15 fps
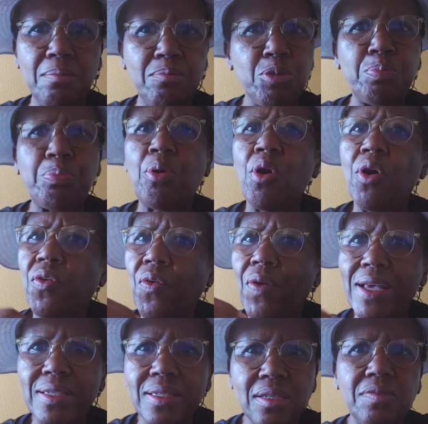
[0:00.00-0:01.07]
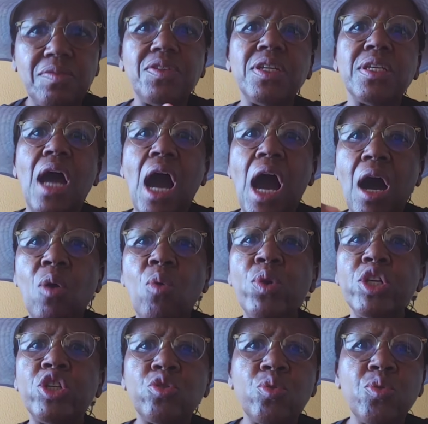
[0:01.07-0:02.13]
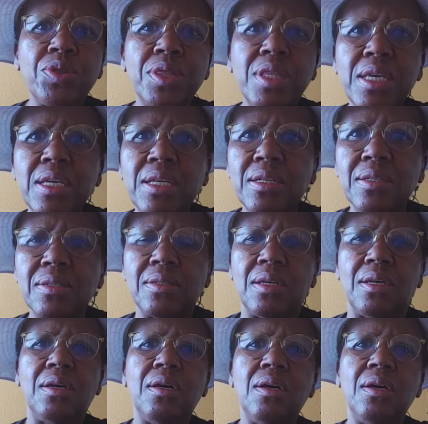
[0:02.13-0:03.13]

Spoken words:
be progressive in how we do things,